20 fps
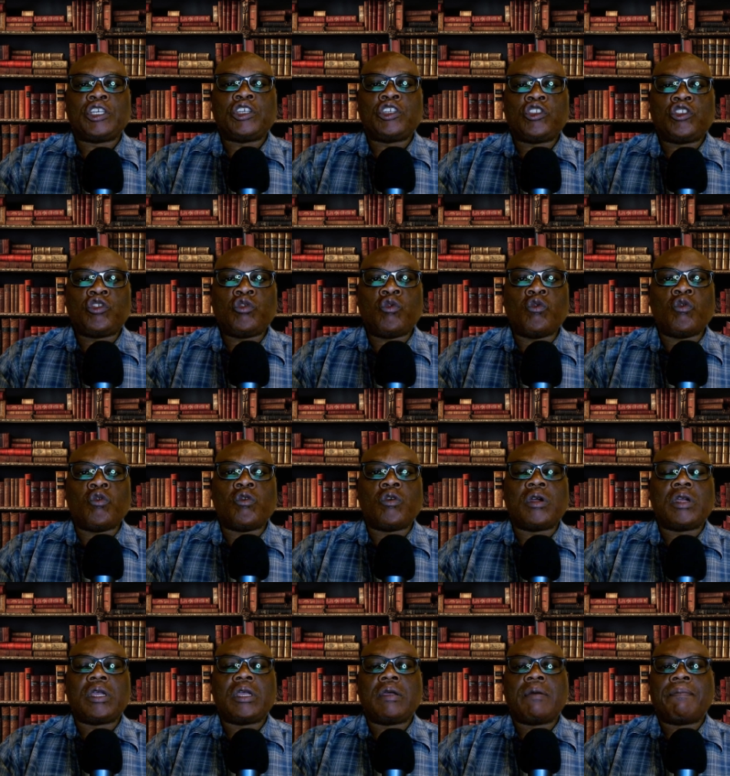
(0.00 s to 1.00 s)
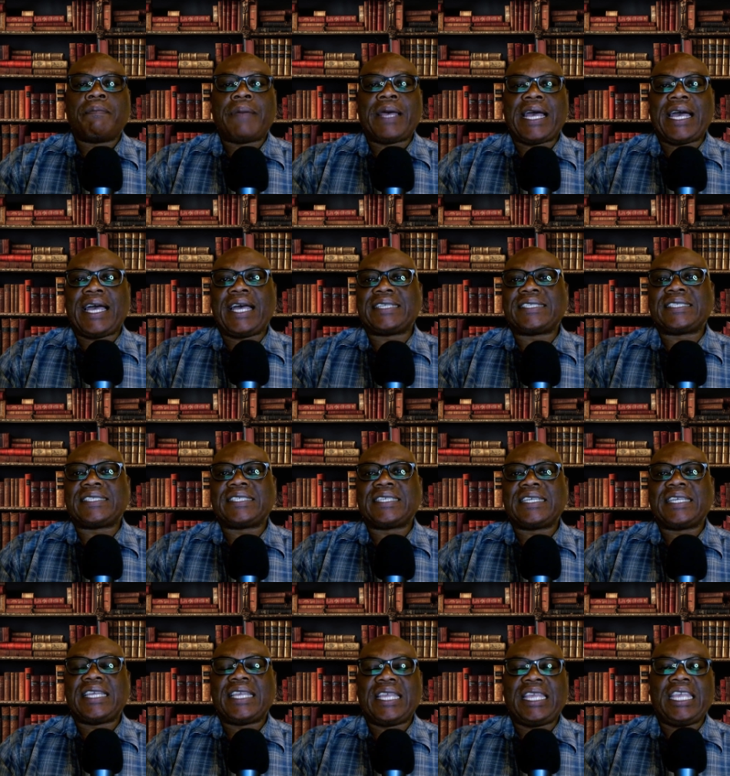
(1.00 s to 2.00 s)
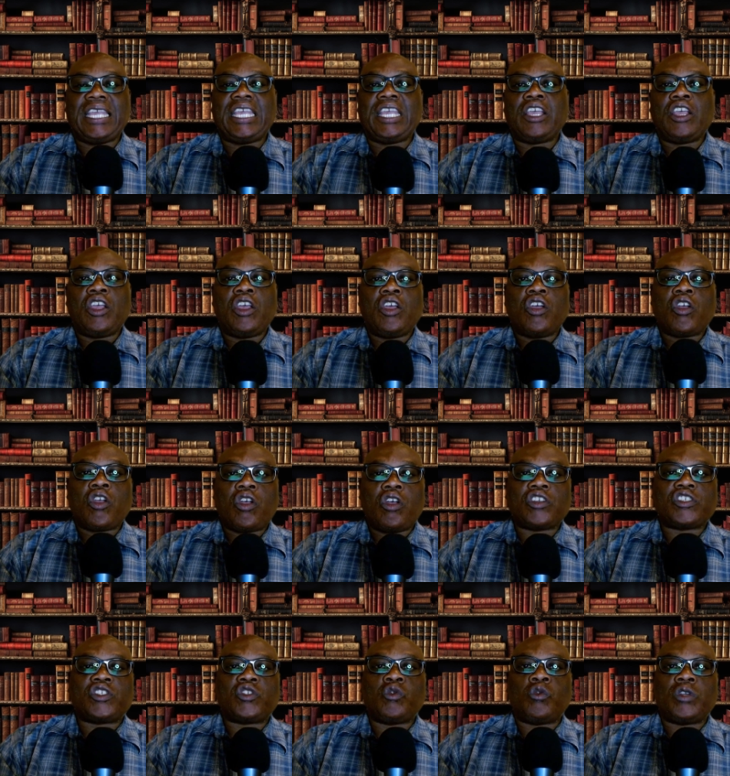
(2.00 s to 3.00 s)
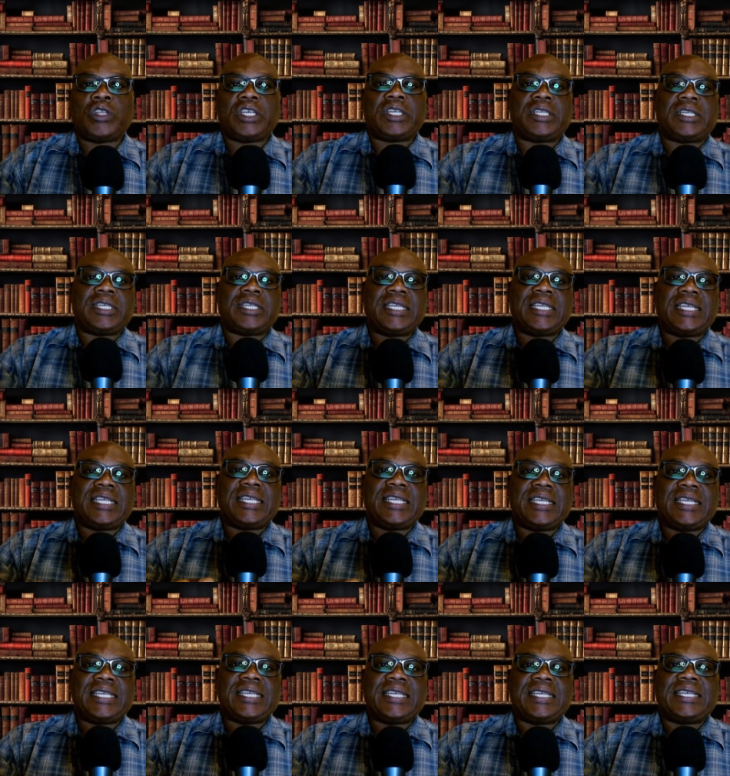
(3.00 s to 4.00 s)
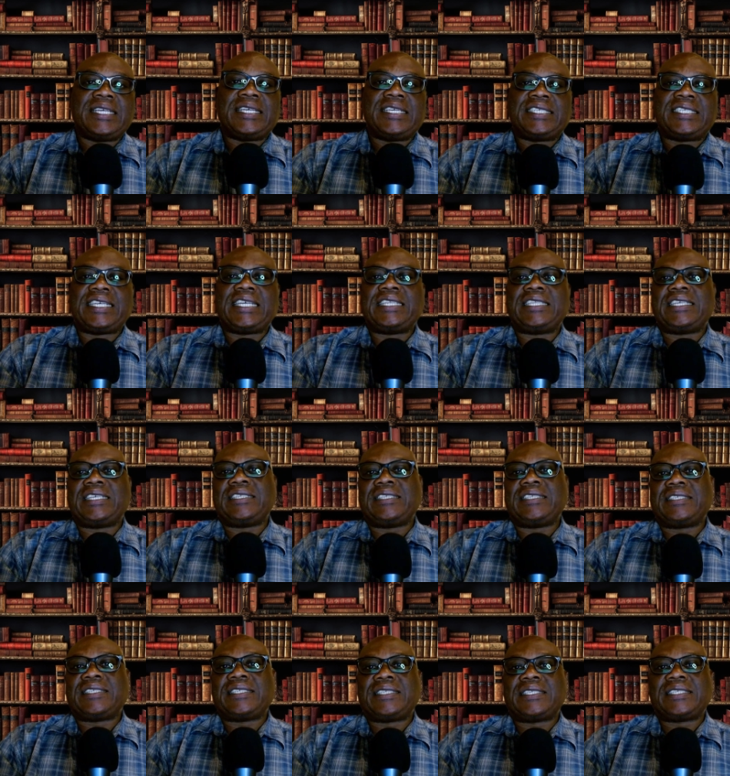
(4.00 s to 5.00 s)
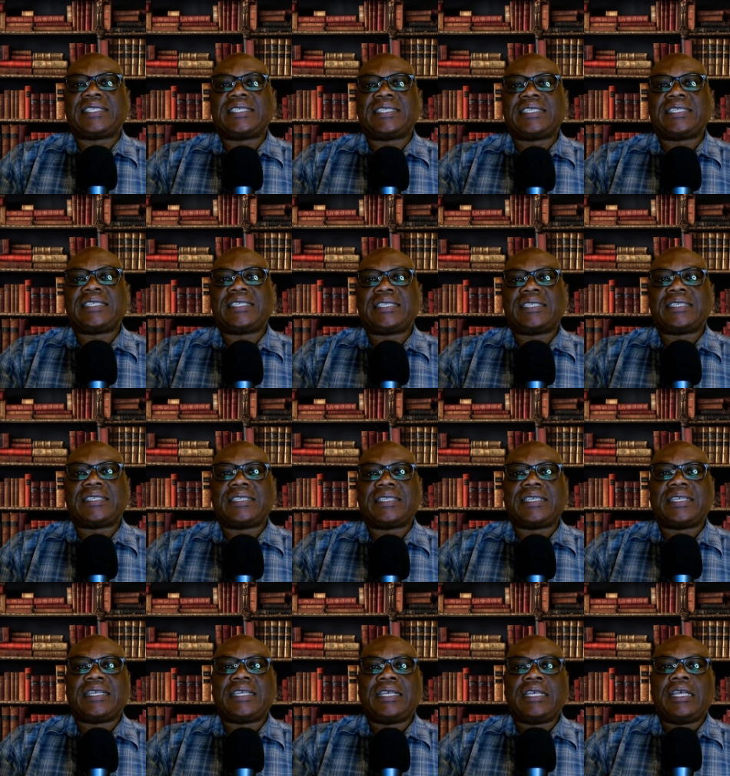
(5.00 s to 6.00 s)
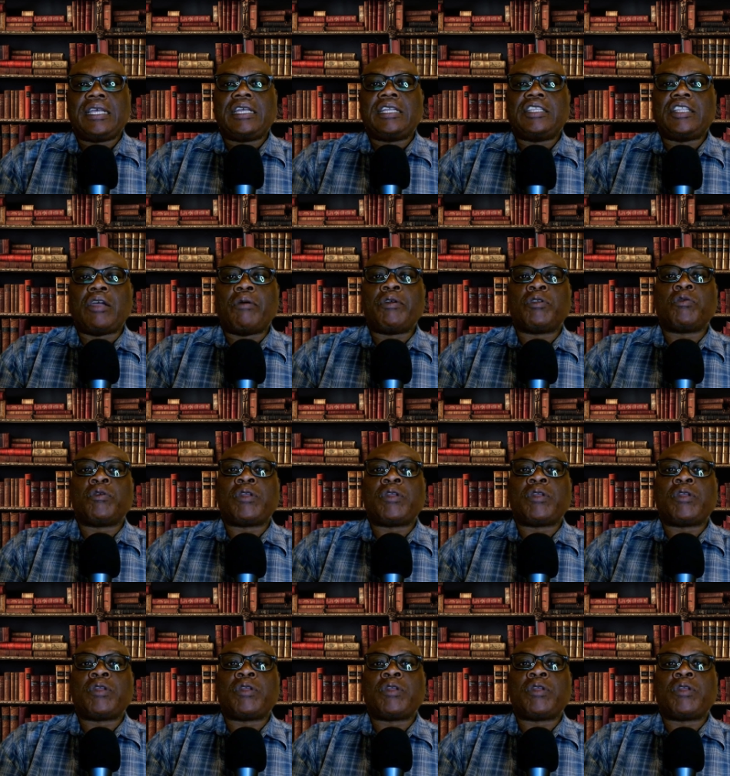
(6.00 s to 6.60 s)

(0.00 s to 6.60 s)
to pass a custodial sentence. Now it would